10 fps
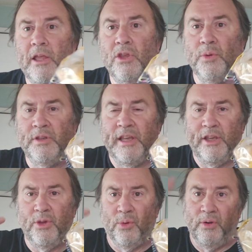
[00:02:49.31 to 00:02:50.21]
you would
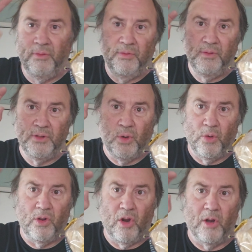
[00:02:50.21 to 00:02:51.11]
take your
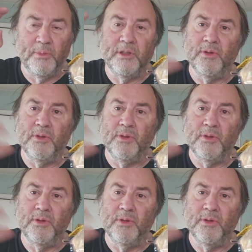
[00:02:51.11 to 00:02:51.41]
total carbs,